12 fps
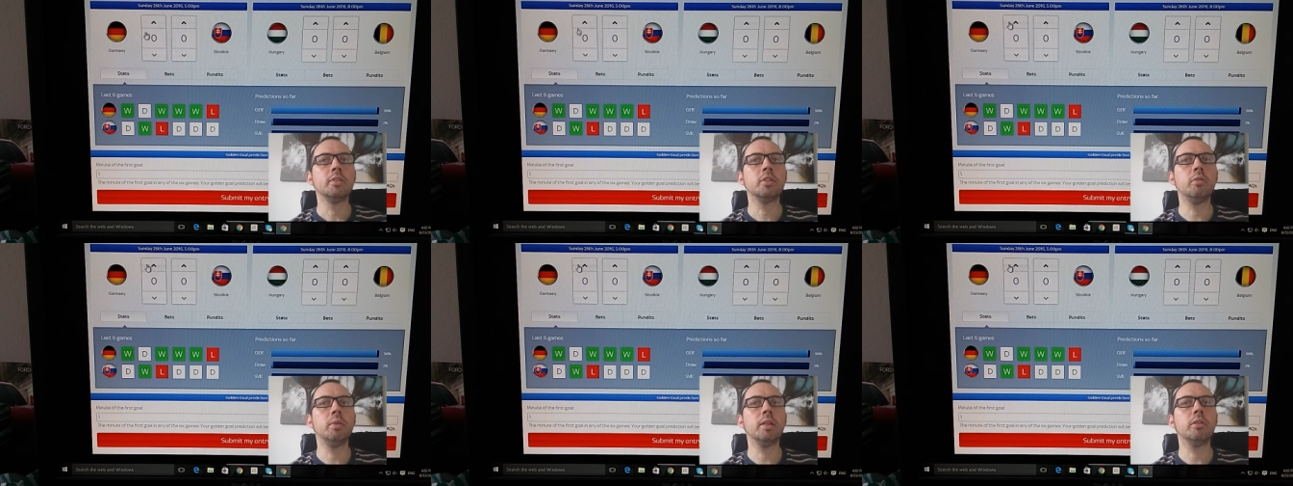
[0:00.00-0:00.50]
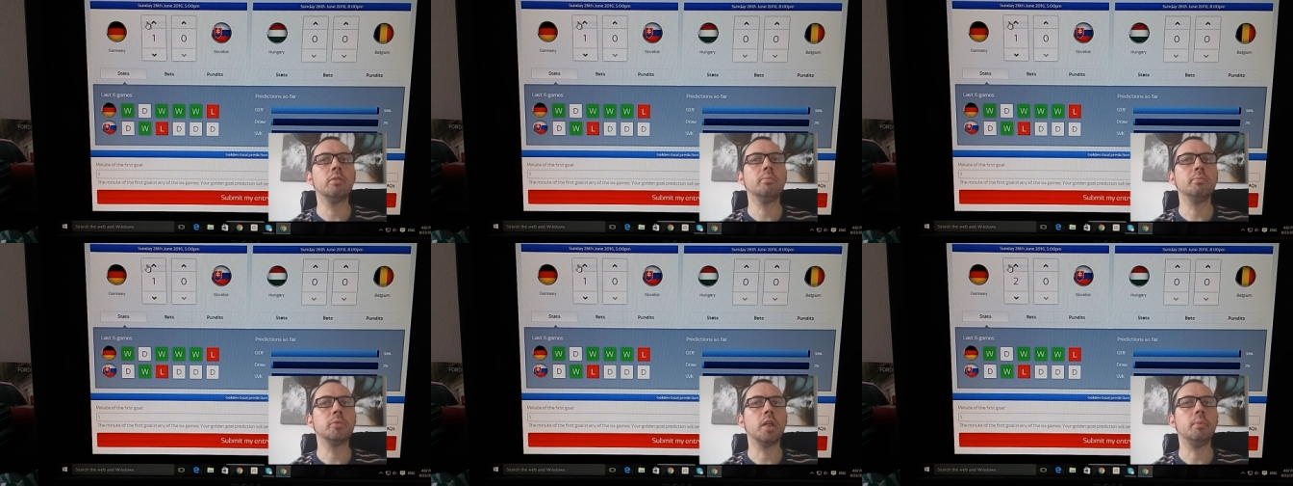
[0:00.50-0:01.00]
2 0
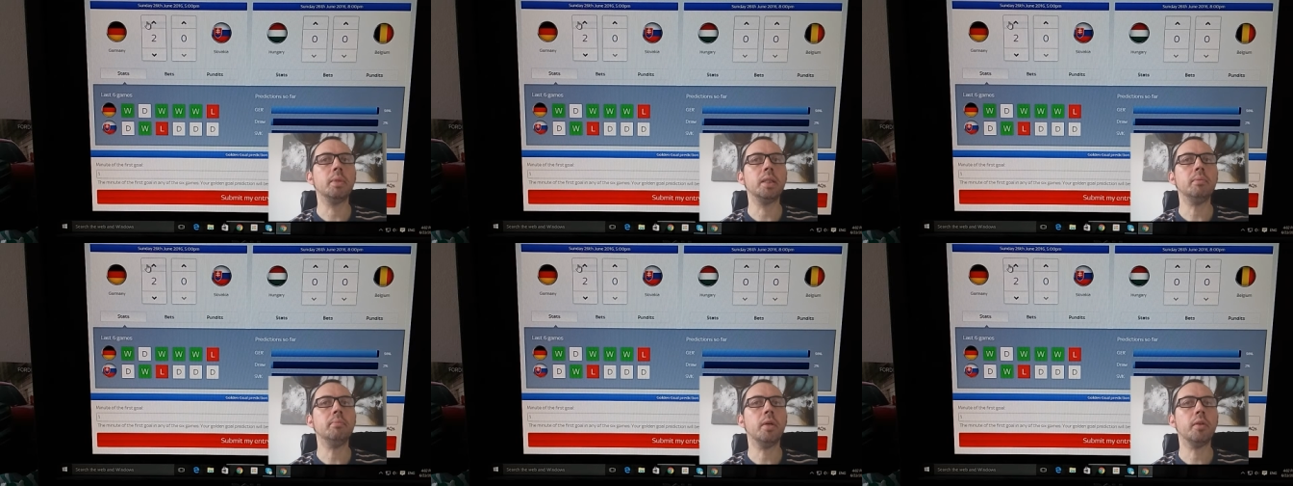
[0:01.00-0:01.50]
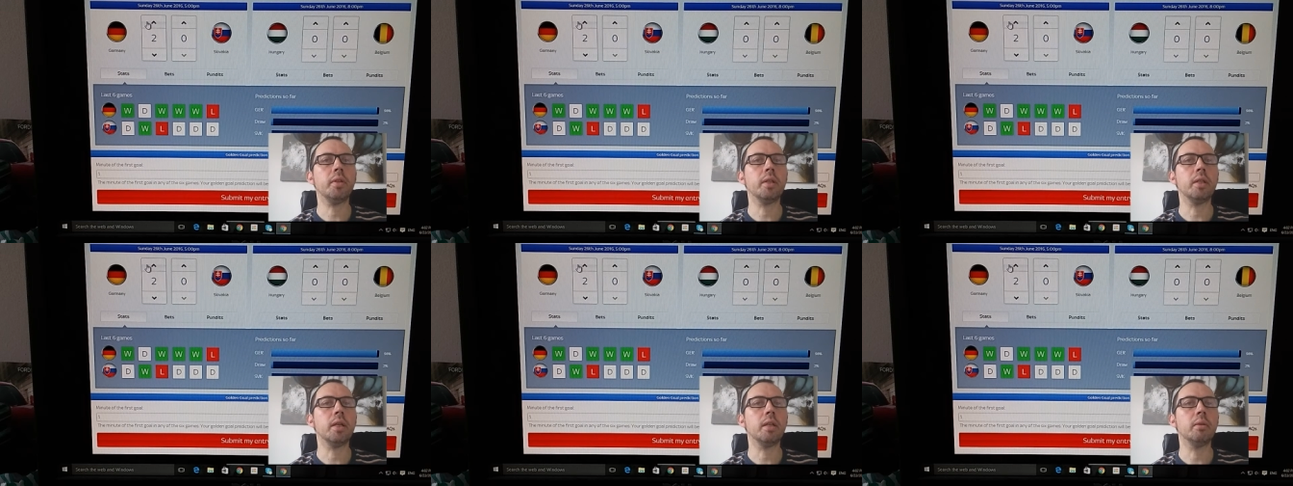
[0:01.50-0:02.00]
Germany. I
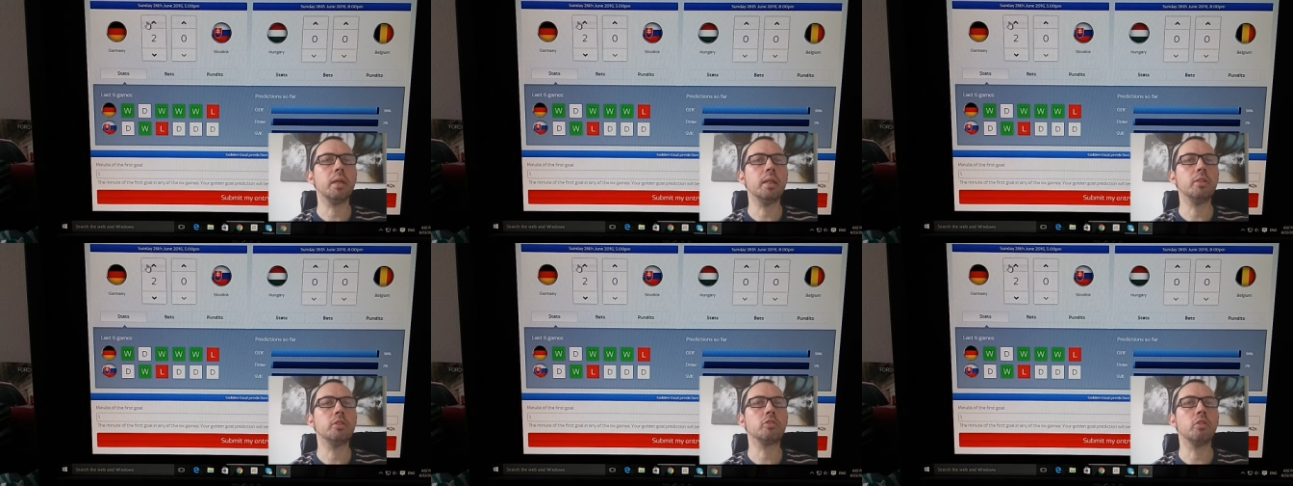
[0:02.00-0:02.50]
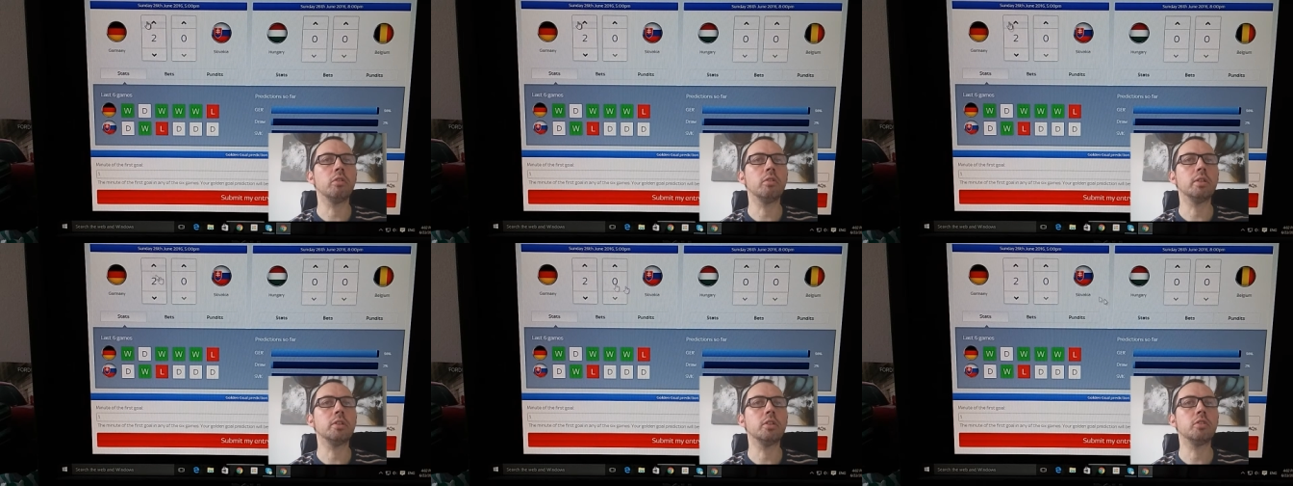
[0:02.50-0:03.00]
think they're going to get
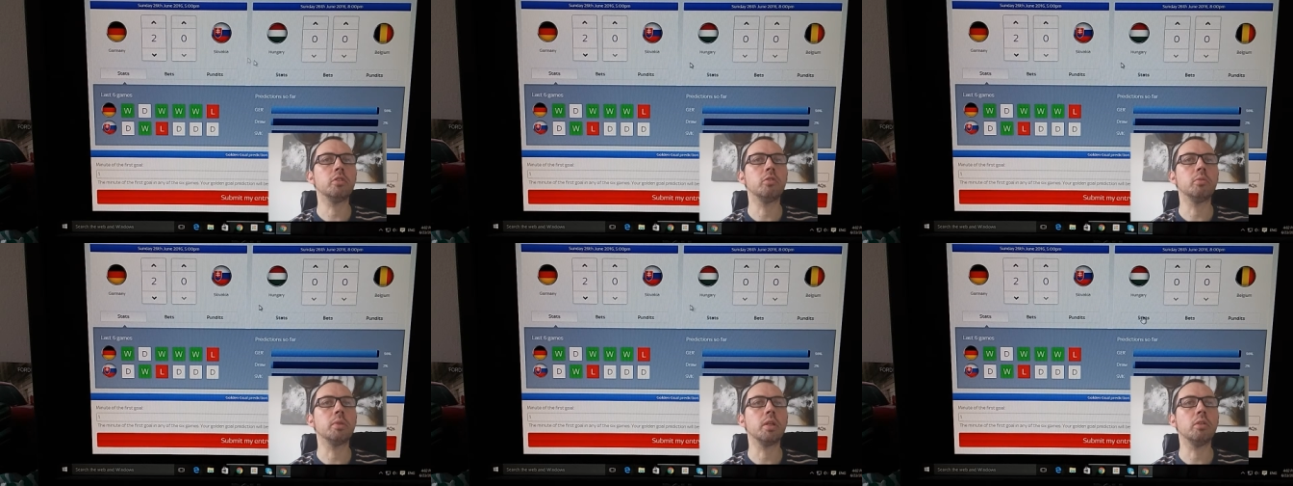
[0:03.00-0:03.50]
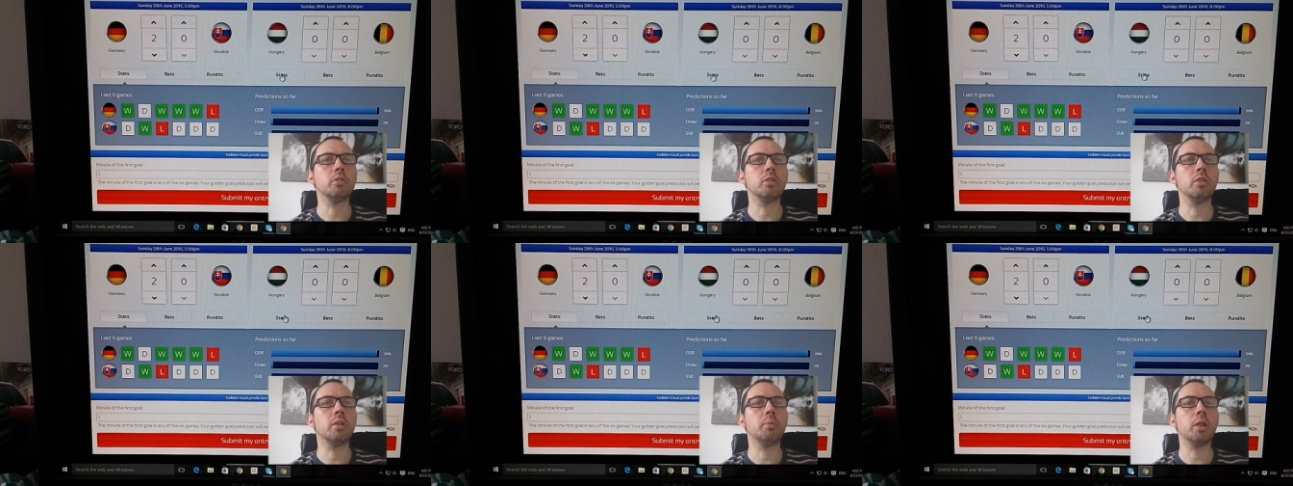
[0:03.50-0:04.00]
stronger as the tournament goes
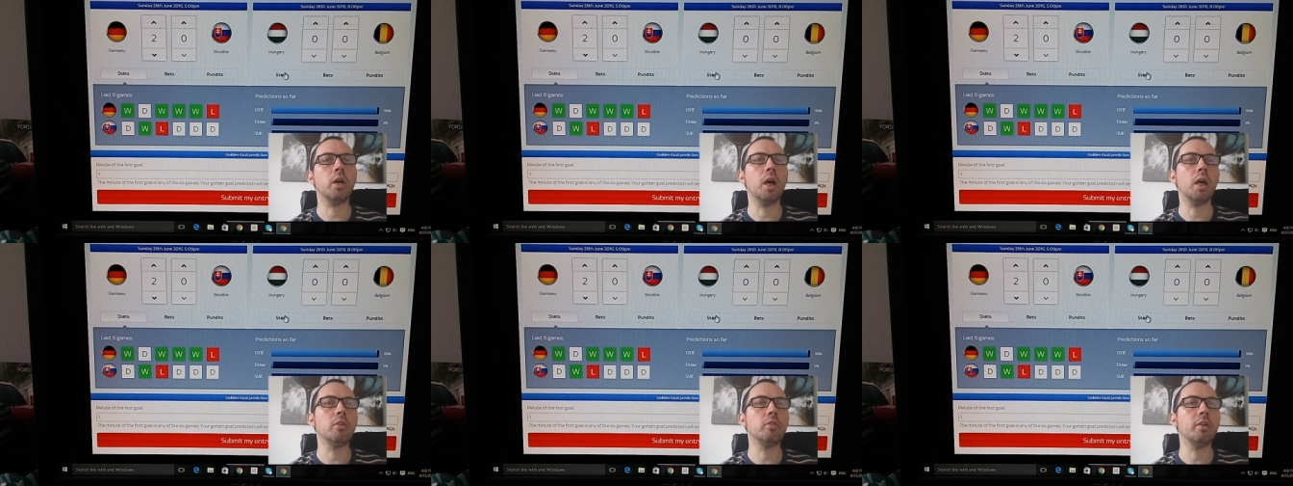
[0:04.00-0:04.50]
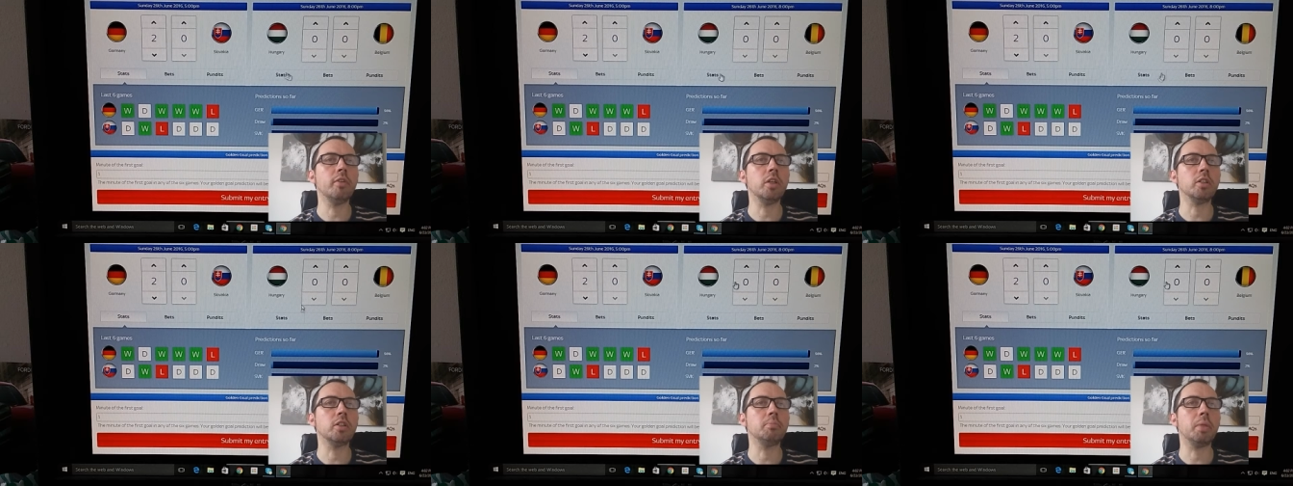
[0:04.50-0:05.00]
on. And we've got Hungary
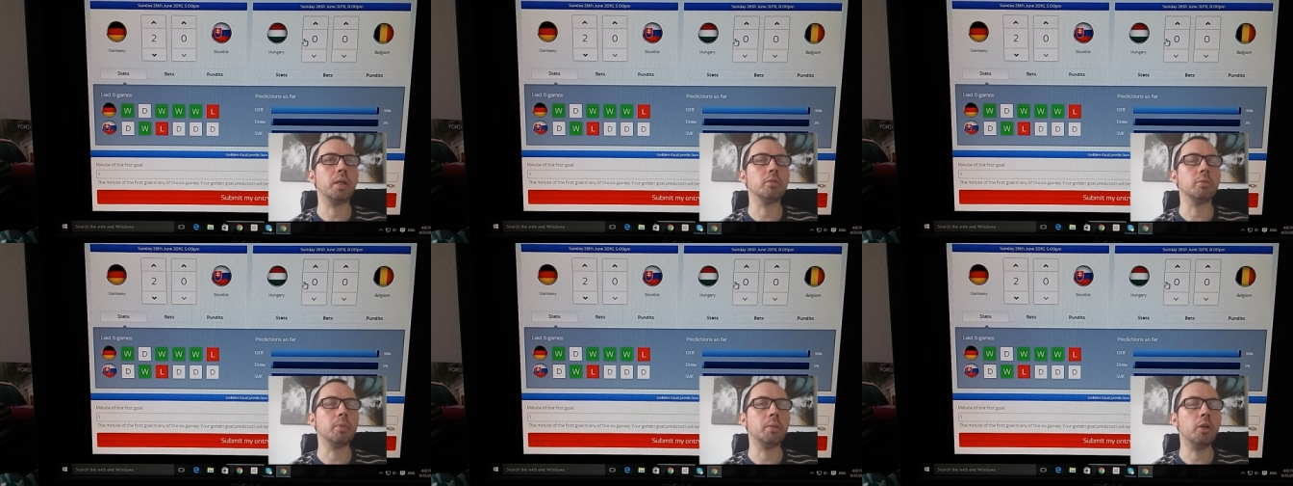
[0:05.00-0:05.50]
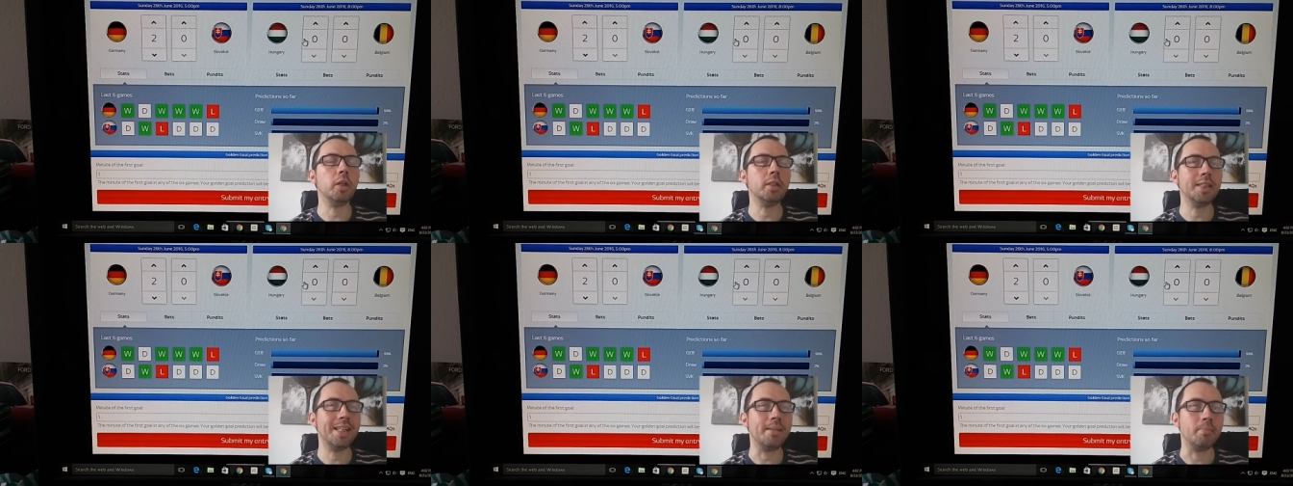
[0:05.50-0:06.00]
versus Belgium. Now, my
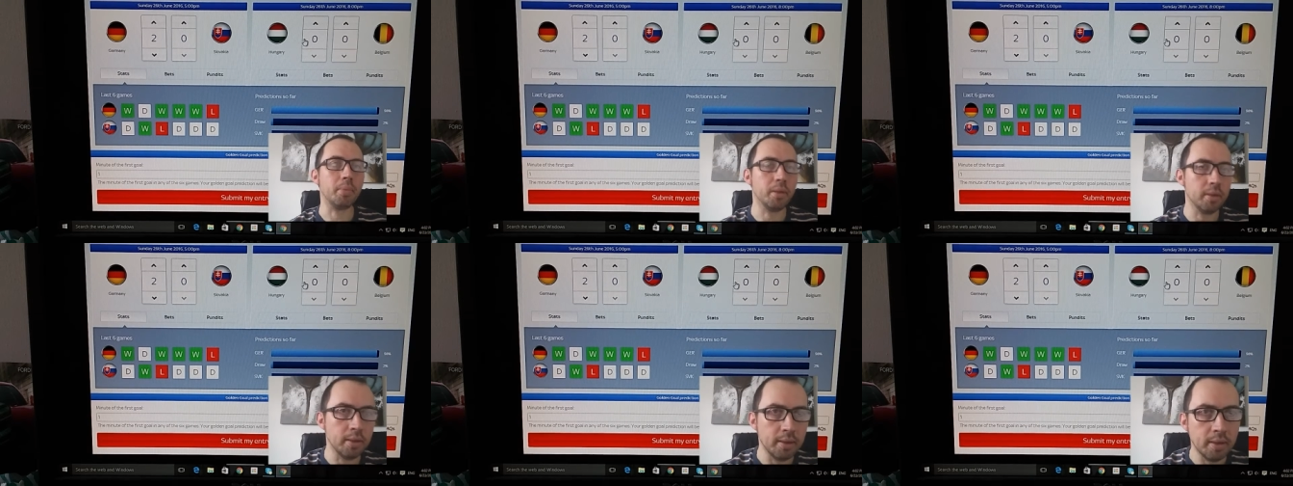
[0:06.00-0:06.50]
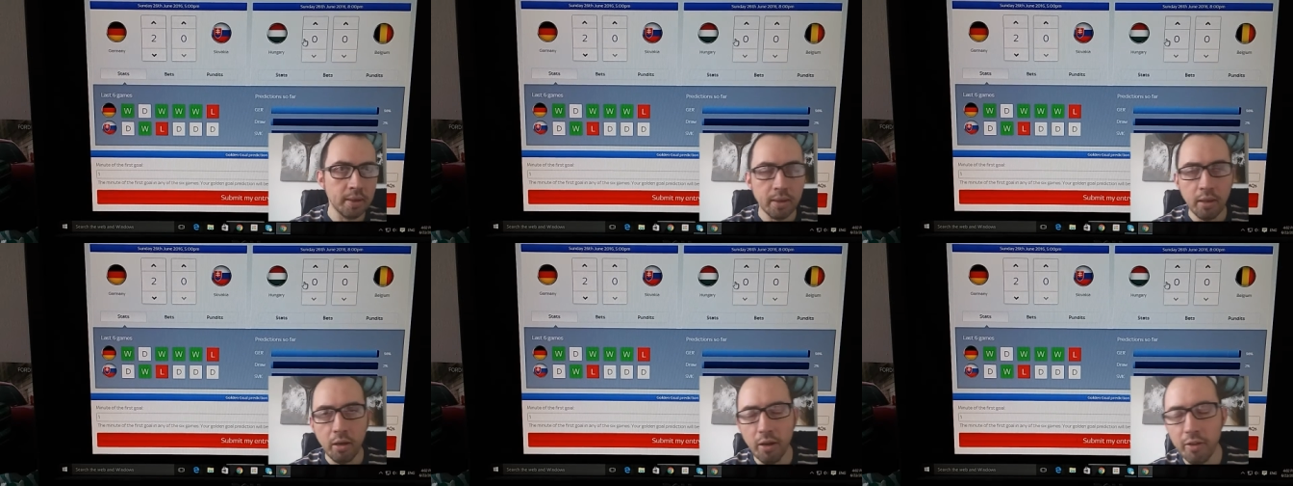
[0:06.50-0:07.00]
tip,
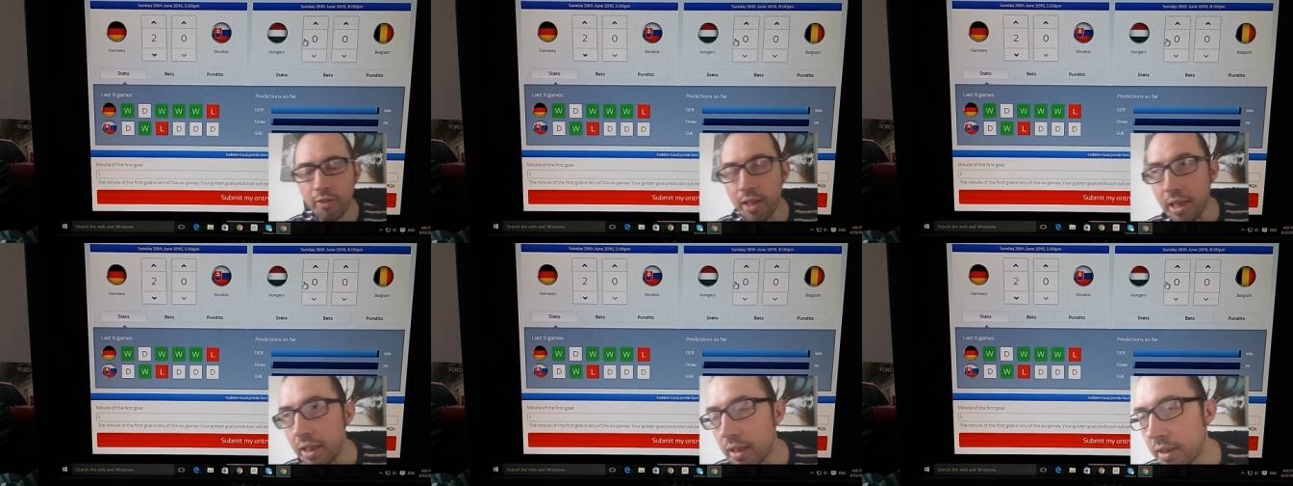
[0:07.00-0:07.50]
I think,